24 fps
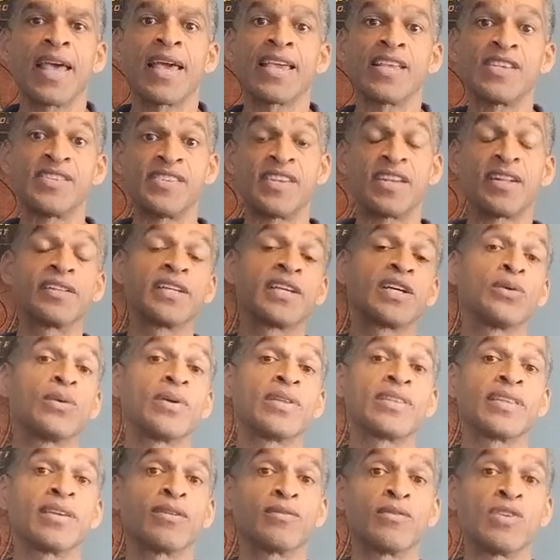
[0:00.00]
He's dealing
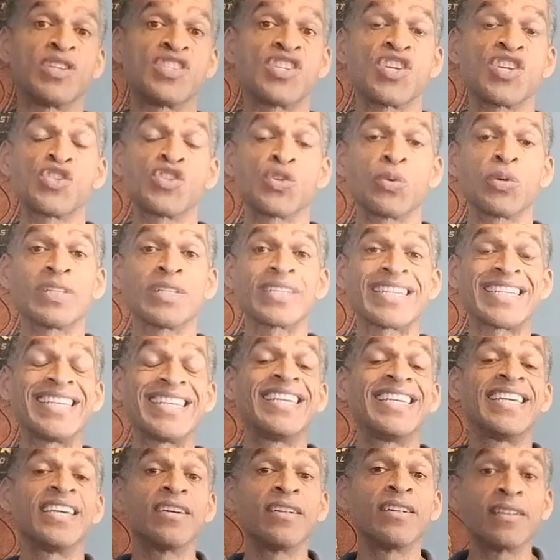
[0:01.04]
with residual
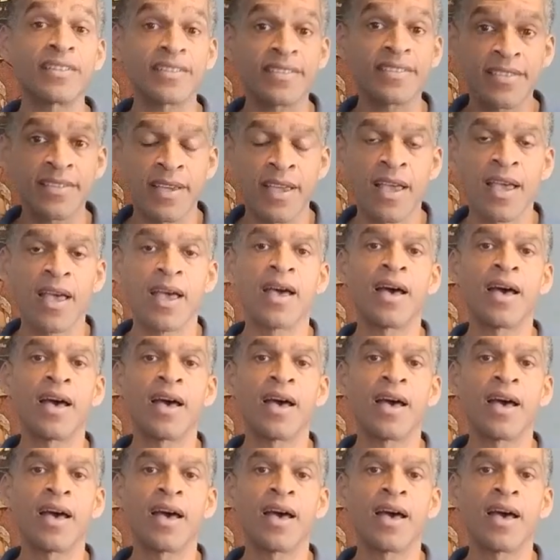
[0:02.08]
guilt.